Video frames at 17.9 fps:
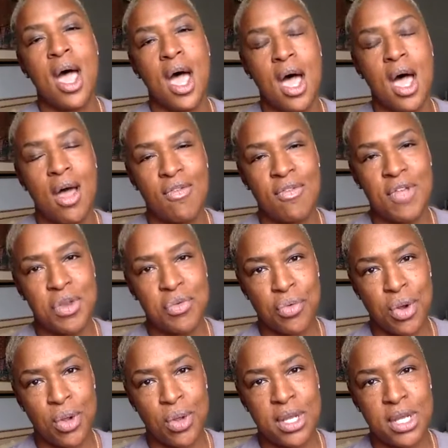of
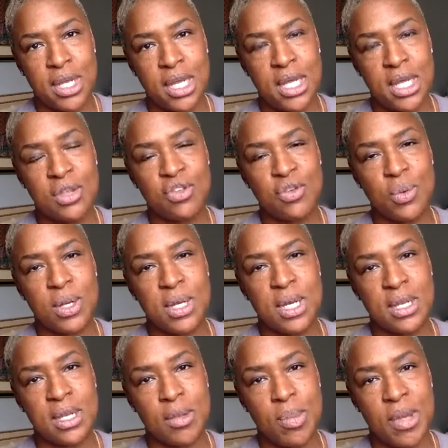enrolling into
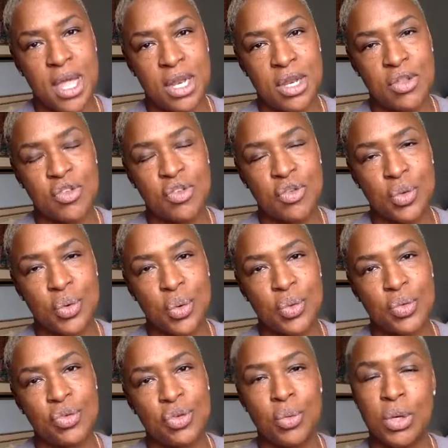an independent
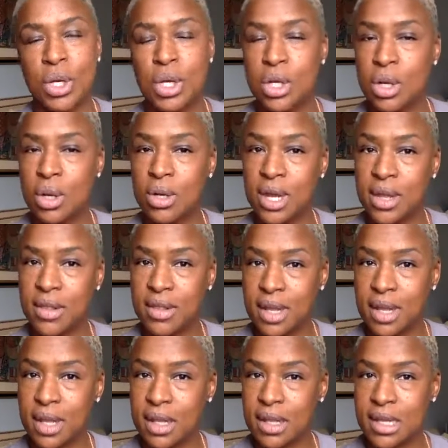school. So we're going to go down
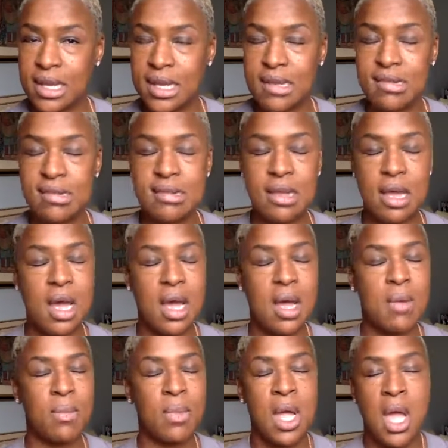that list.
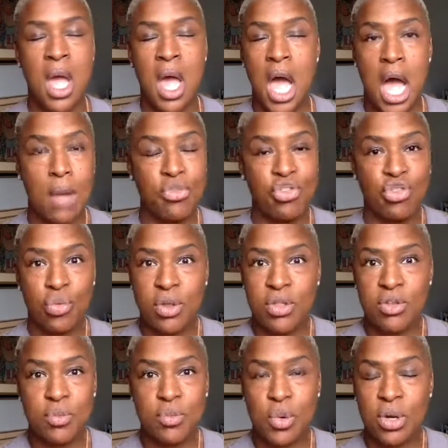I'm sure
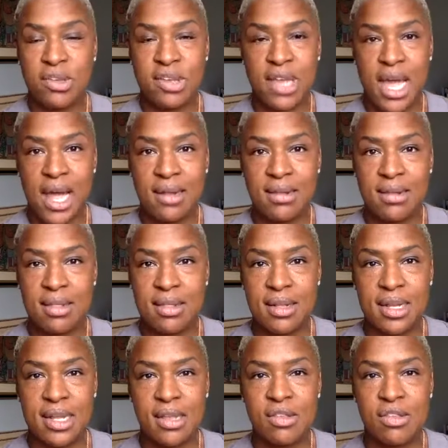there's more to add to the
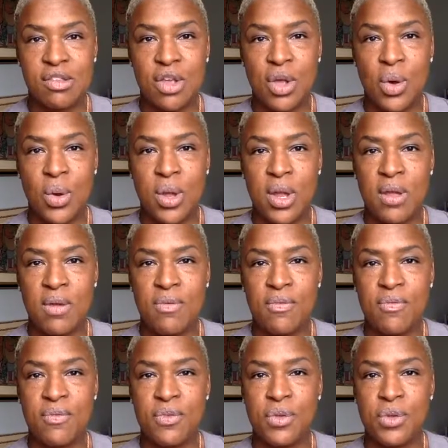list. So
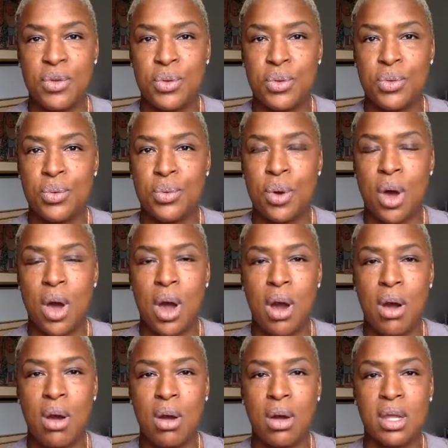if you
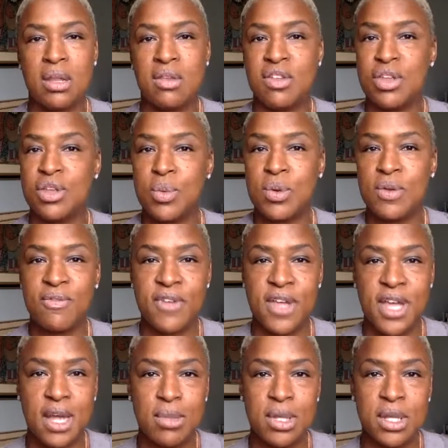are a continuing
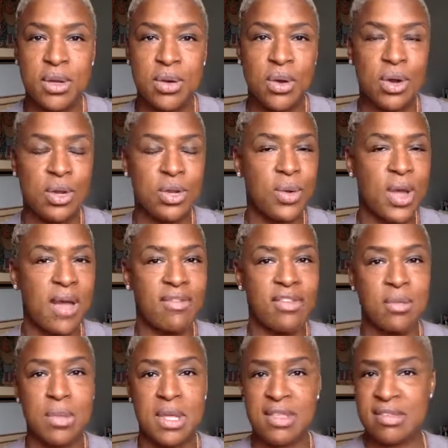family or you have
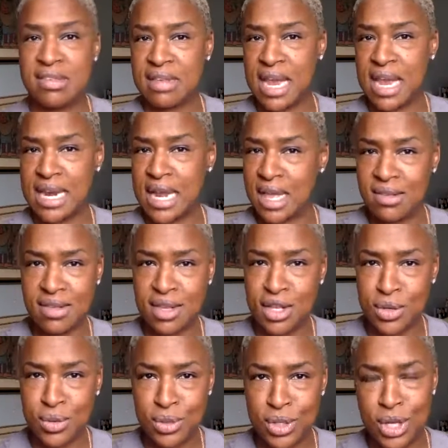some insight as
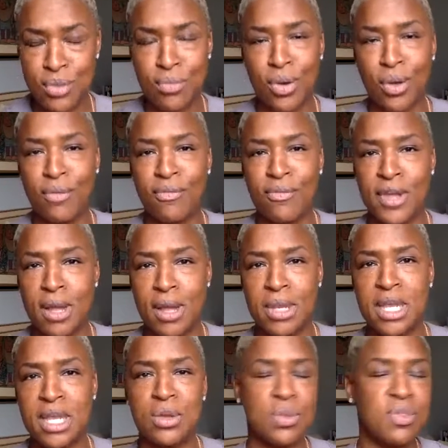a newly enrolled
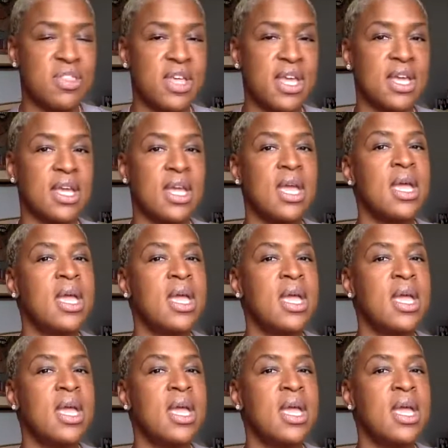family and you think